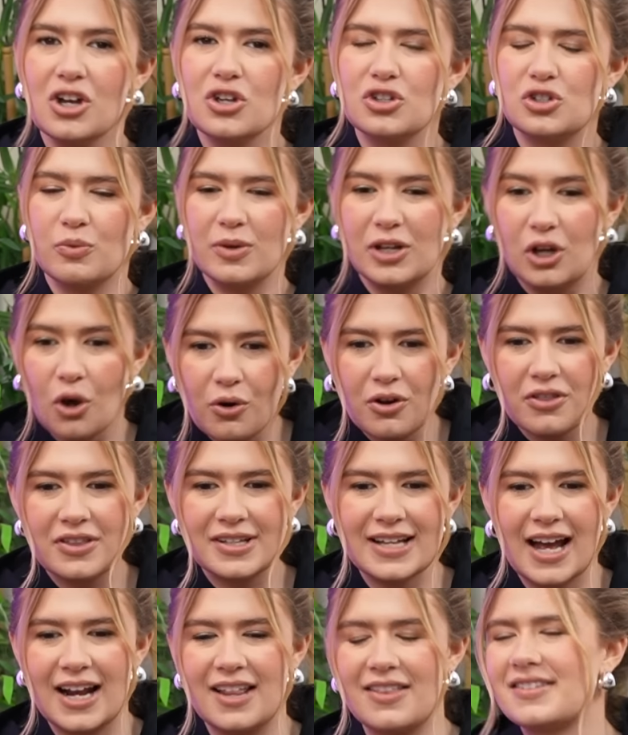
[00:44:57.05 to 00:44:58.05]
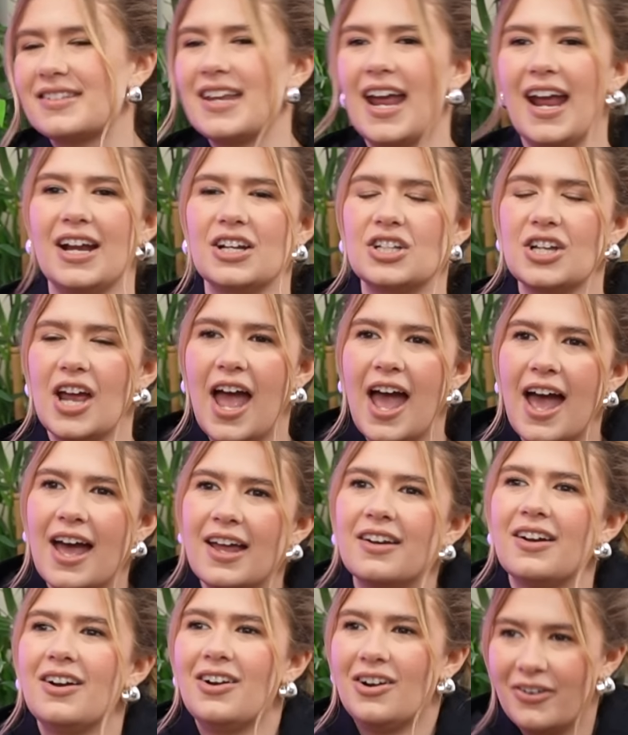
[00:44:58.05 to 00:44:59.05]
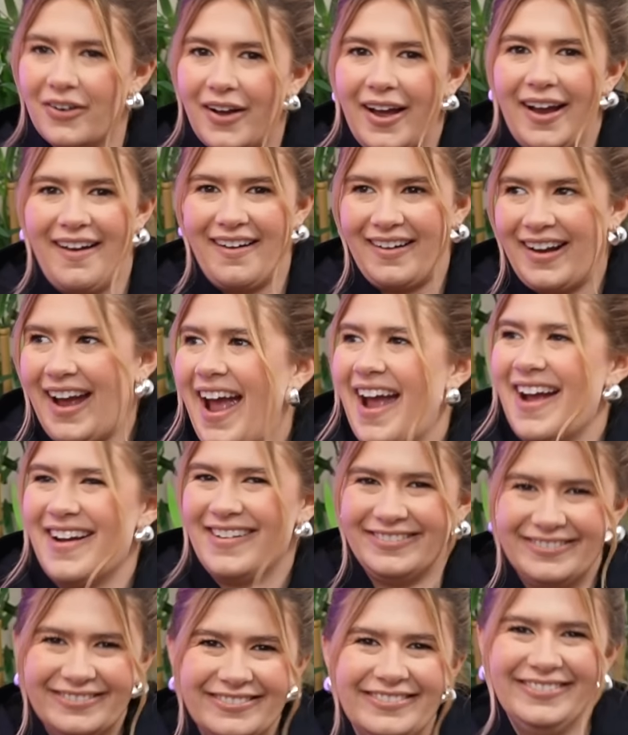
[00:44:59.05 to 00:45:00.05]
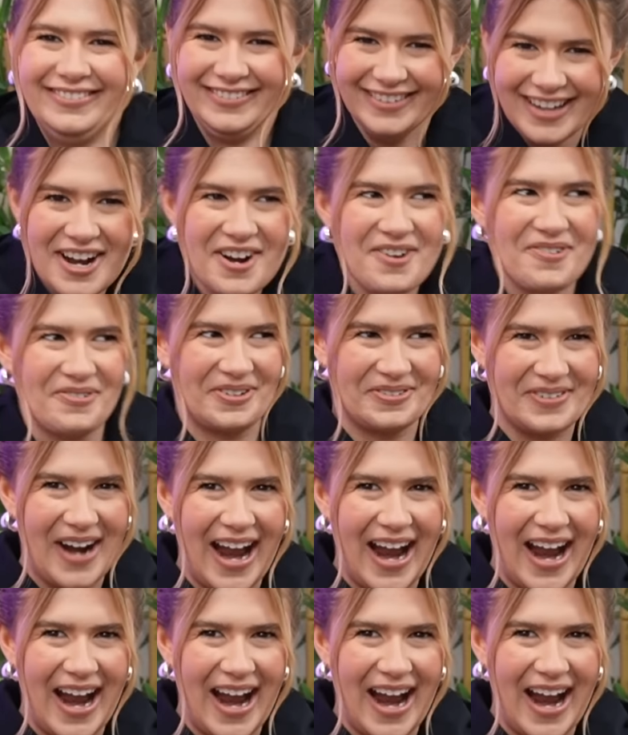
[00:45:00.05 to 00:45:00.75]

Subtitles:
So we go to the side of the stage and we're like, okay. We're